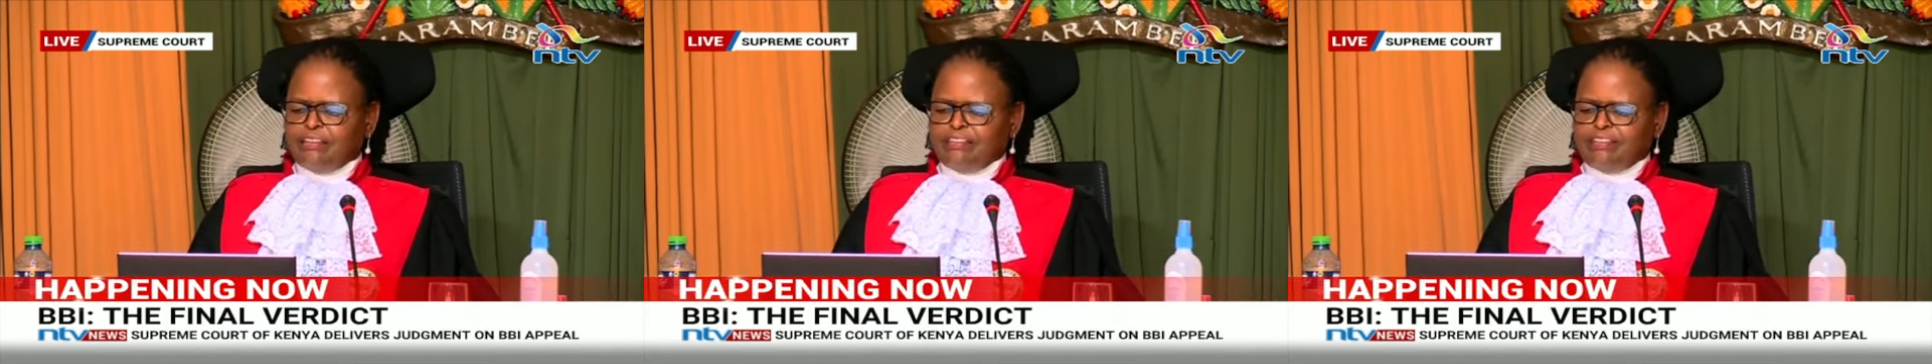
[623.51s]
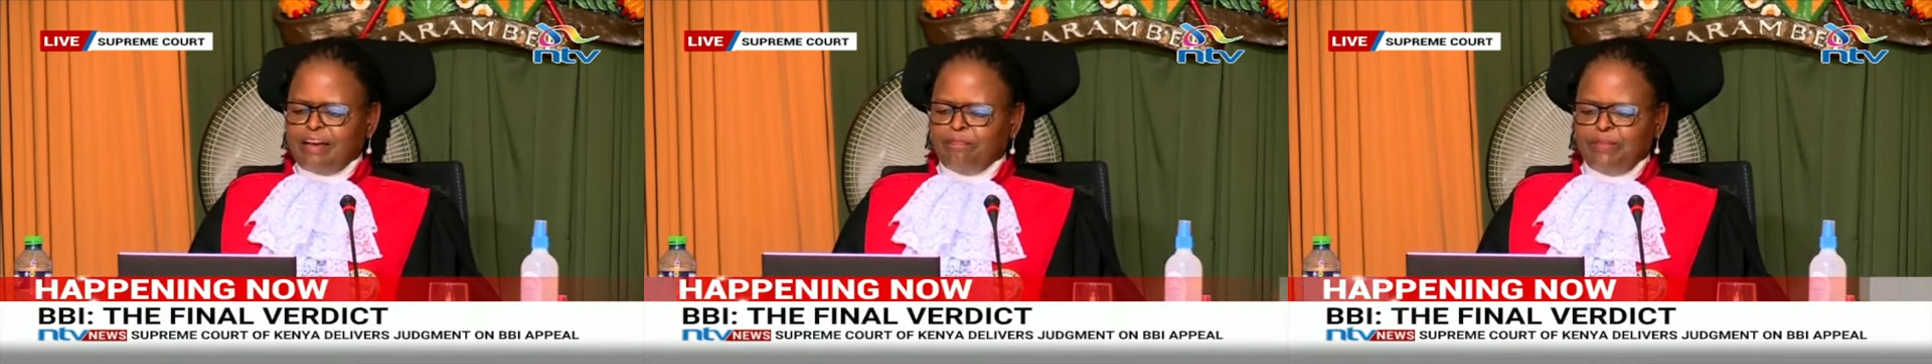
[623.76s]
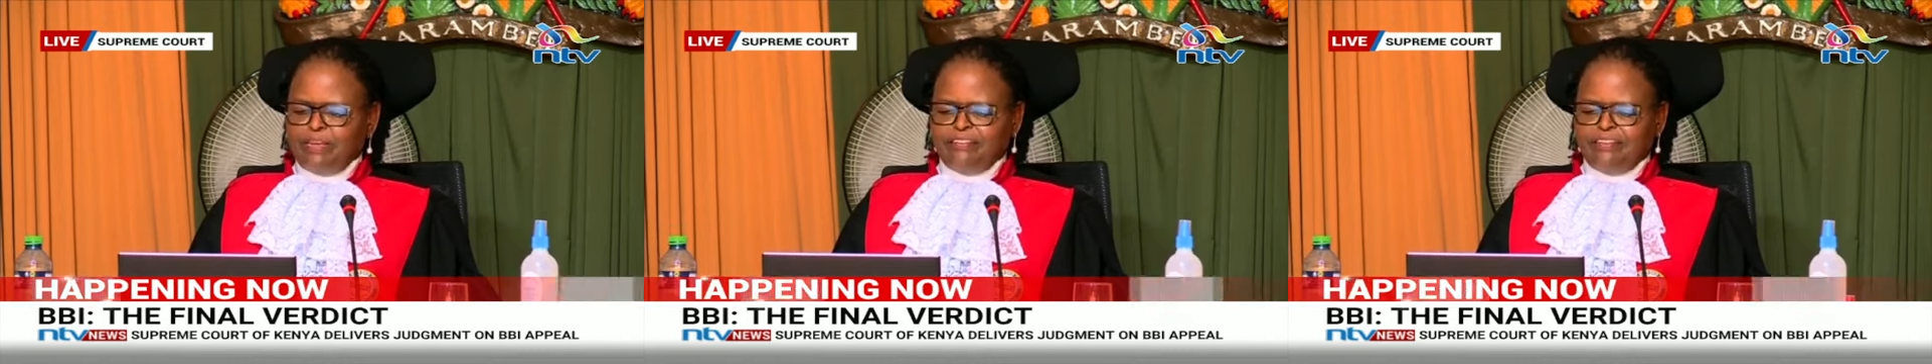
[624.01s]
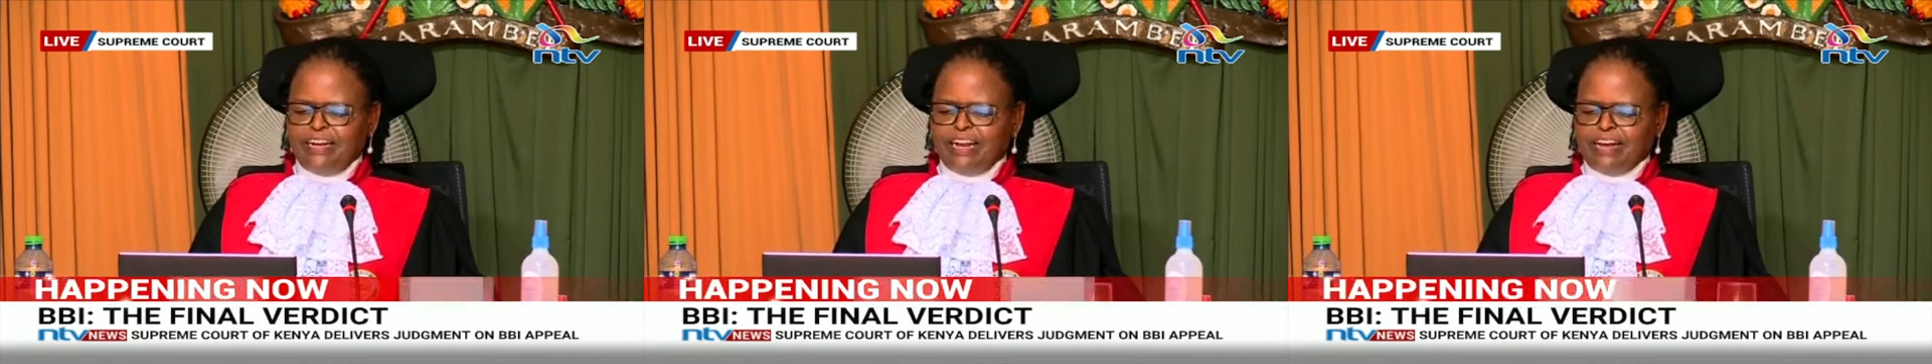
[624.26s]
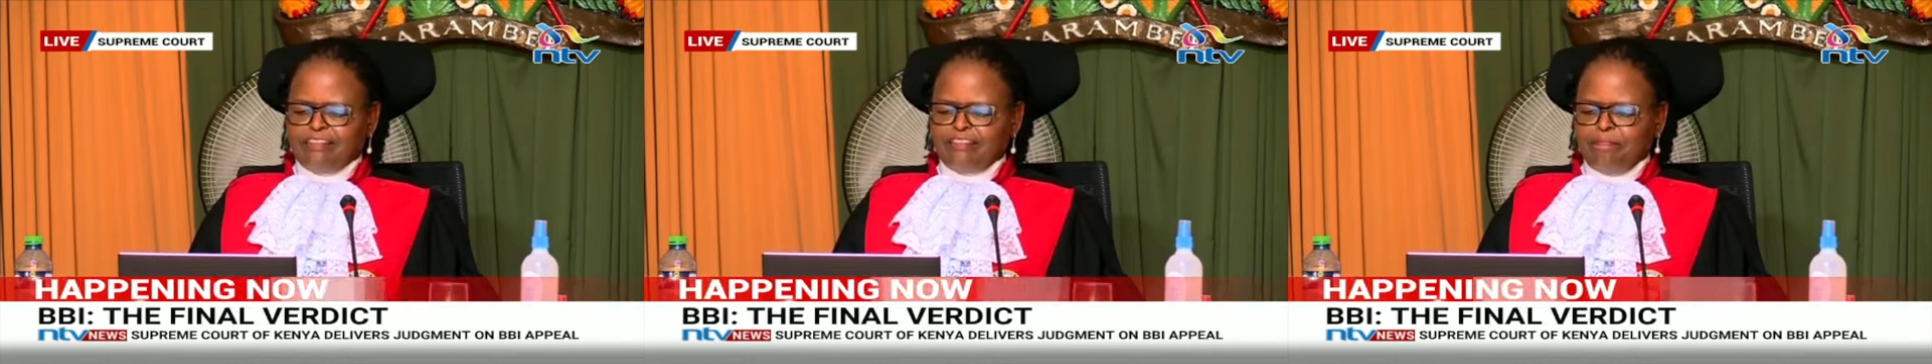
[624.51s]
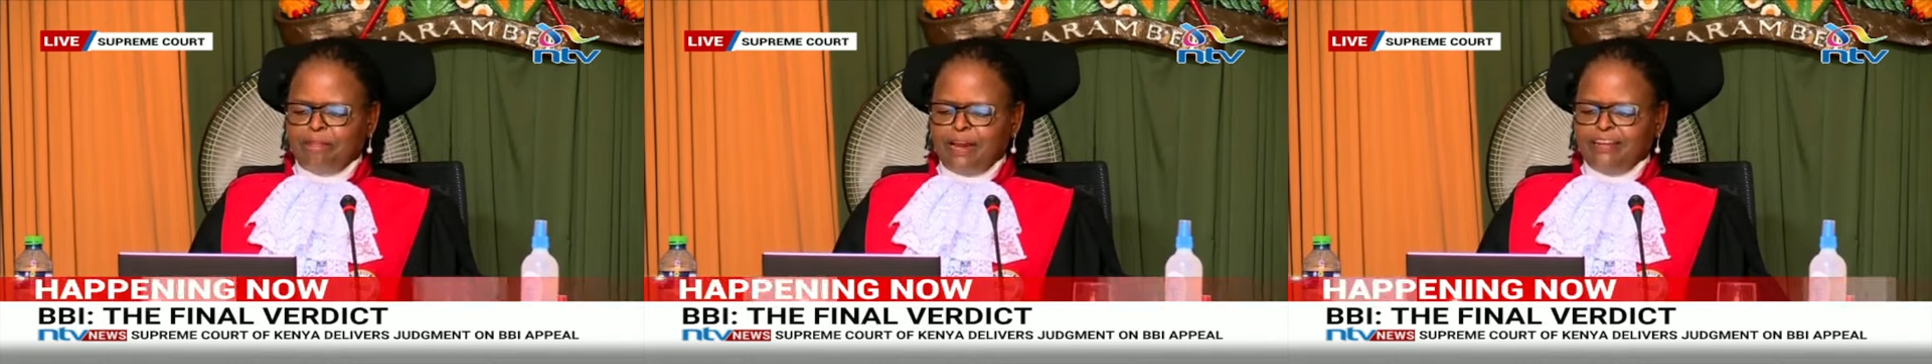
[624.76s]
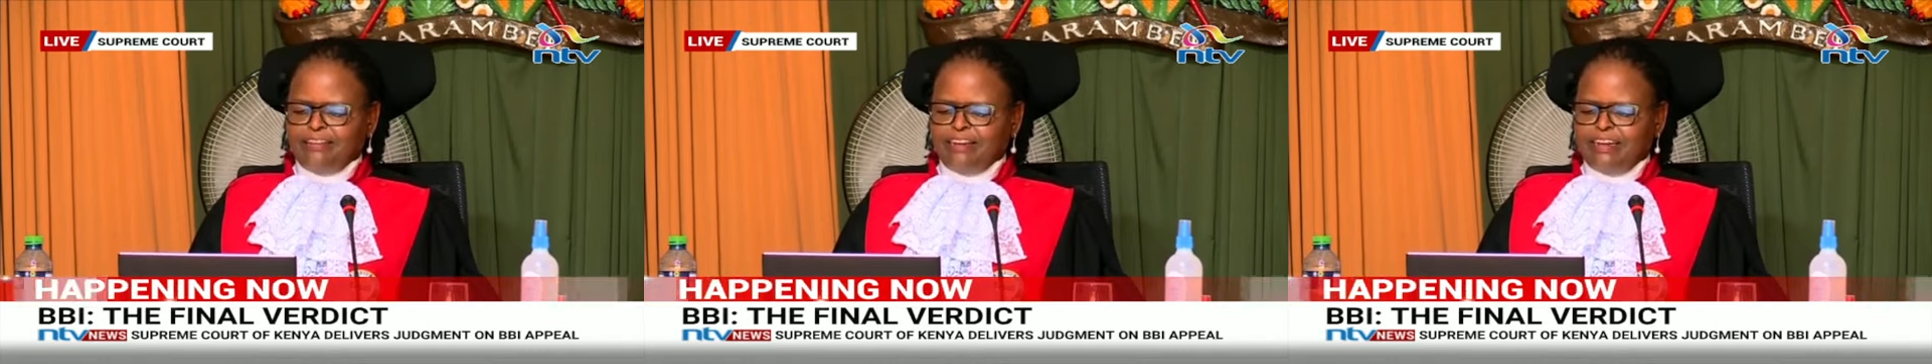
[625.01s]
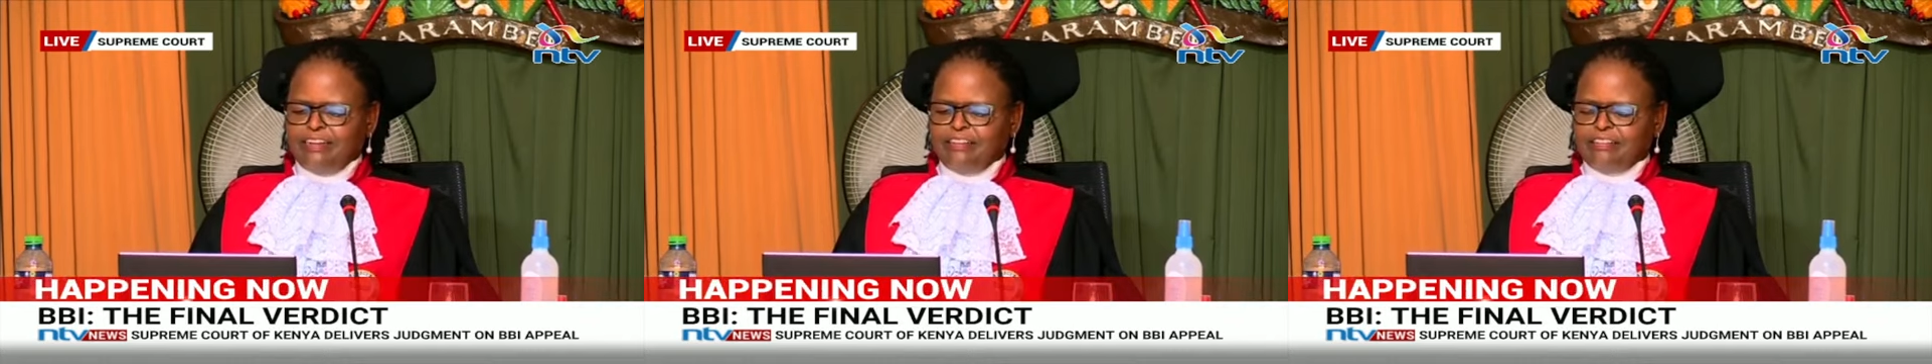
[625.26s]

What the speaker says: submitted as separate and